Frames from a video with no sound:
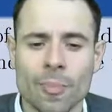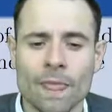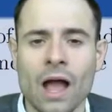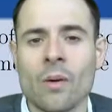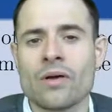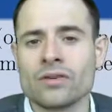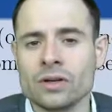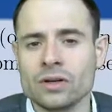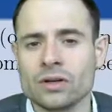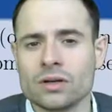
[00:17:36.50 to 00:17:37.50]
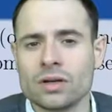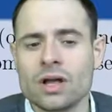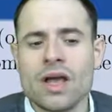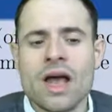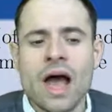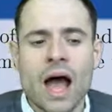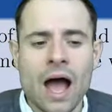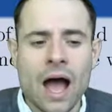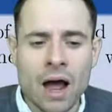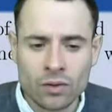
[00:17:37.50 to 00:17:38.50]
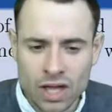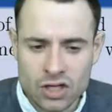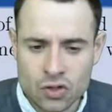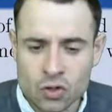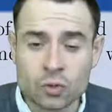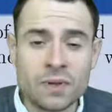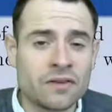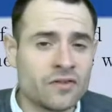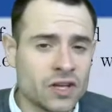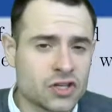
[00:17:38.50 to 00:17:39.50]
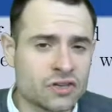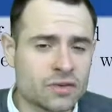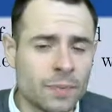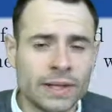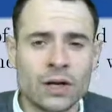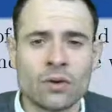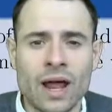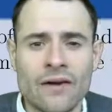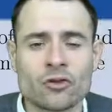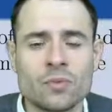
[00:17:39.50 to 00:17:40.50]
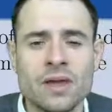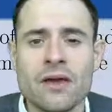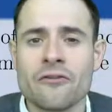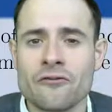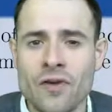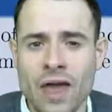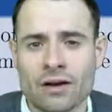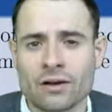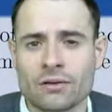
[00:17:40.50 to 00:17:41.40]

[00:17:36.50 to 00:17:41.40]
However, allocations could be efficient, but they don't have to be fair.